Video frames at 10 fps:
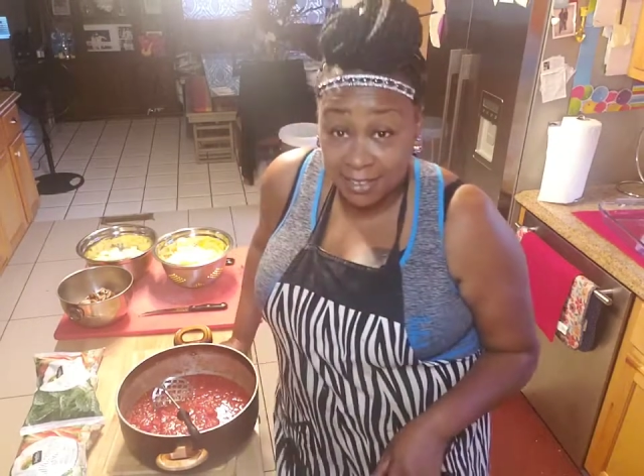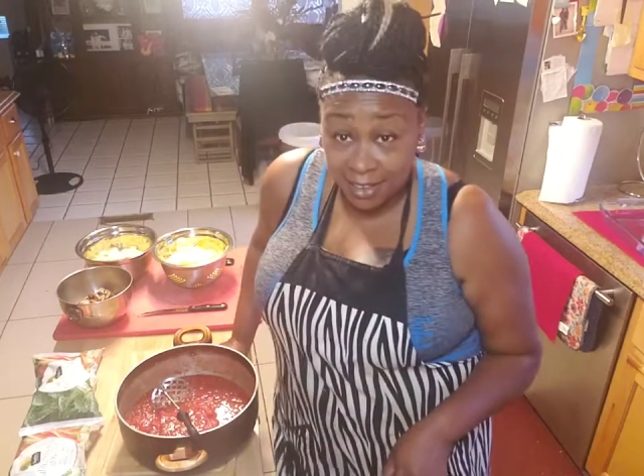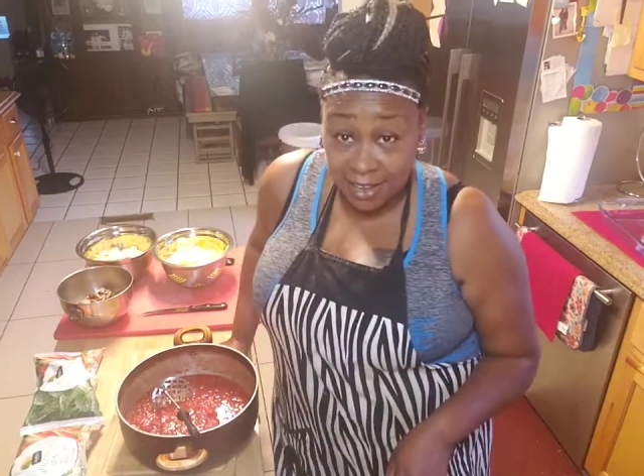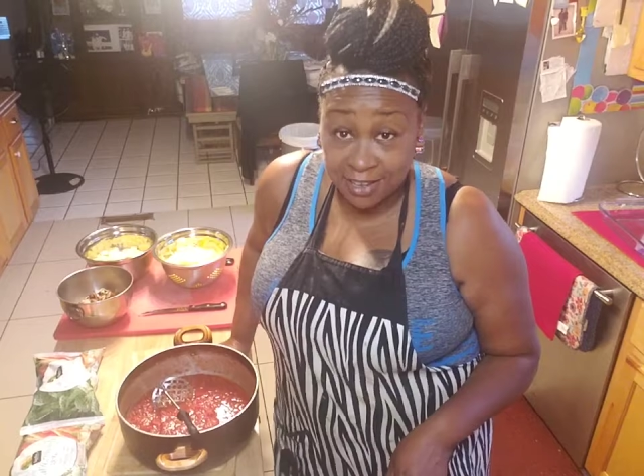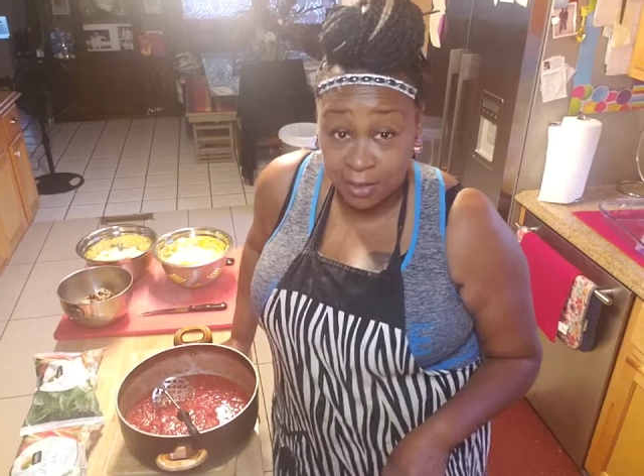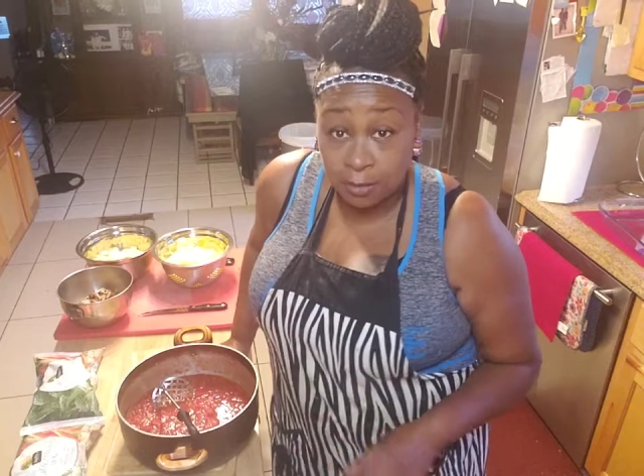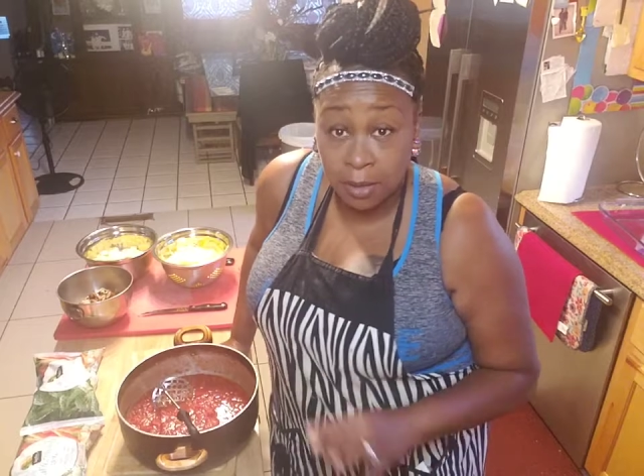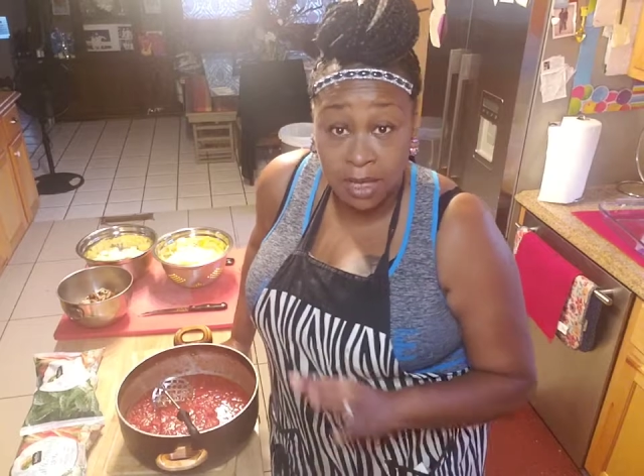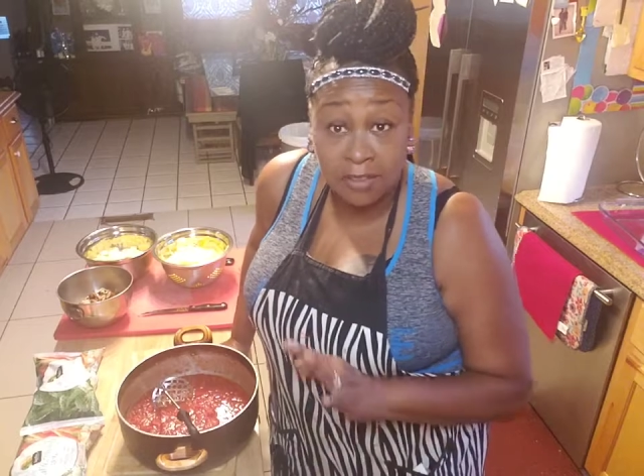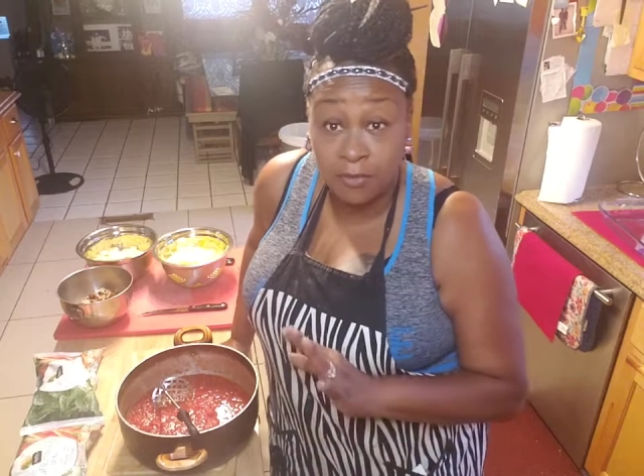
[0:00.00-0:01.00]
lasagna
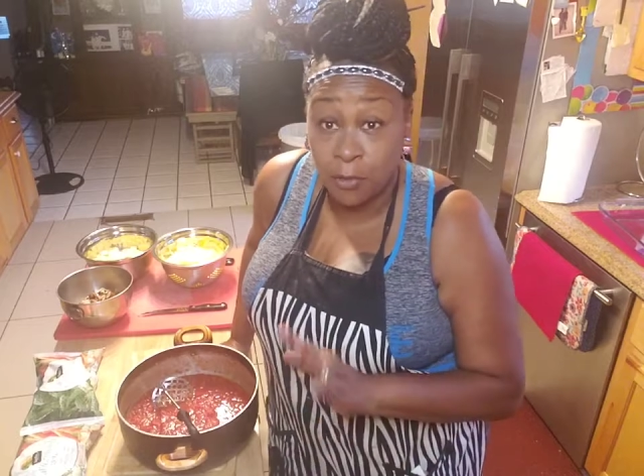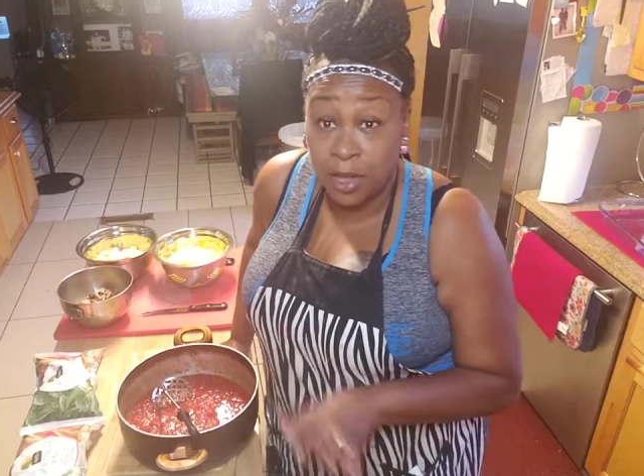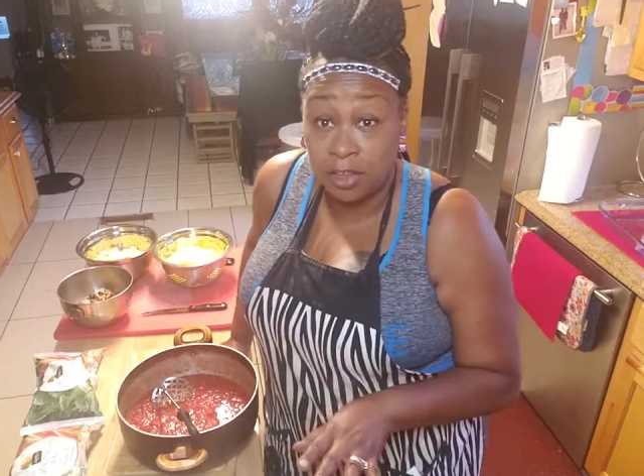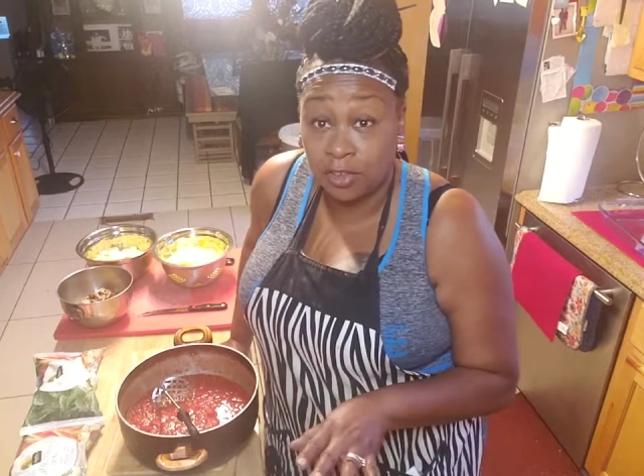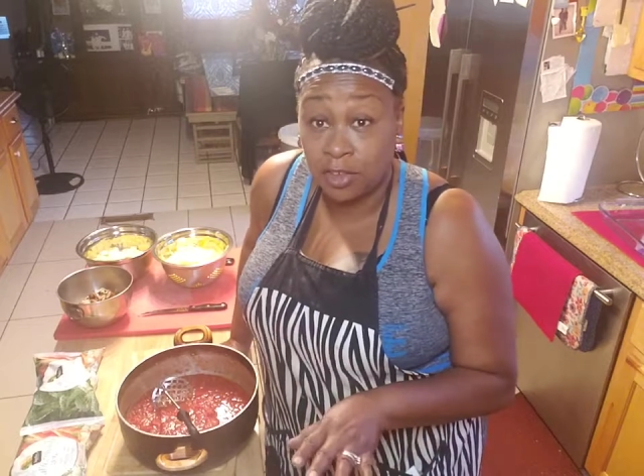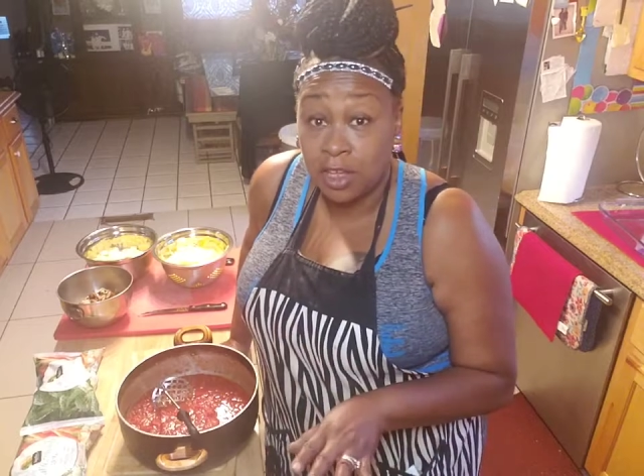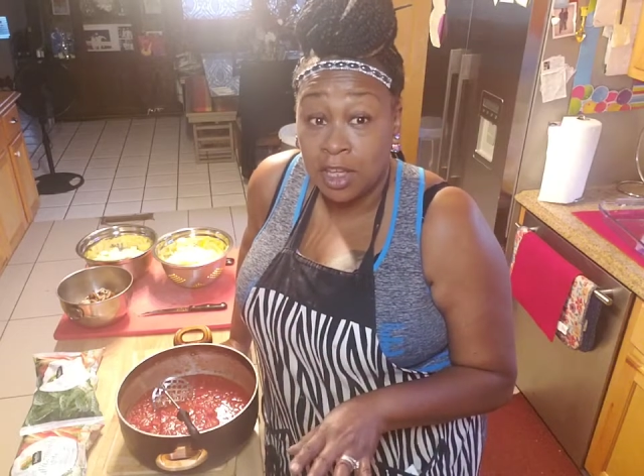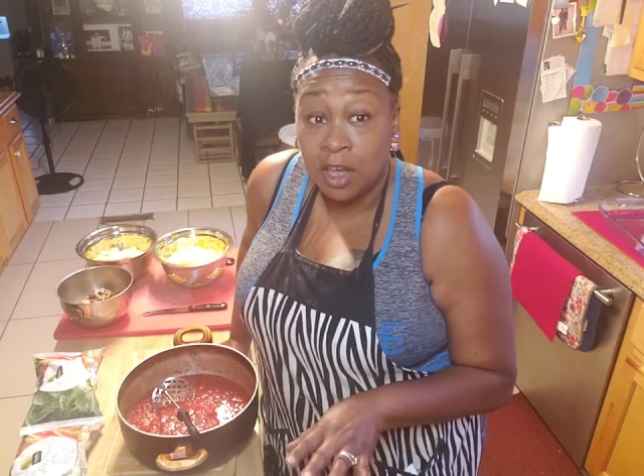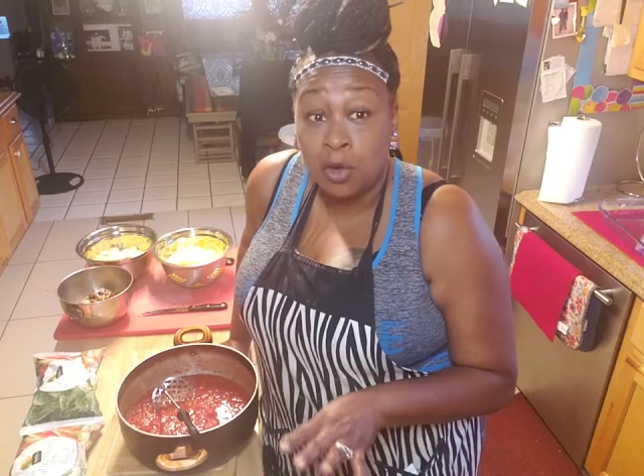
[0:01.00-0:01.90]
made fresh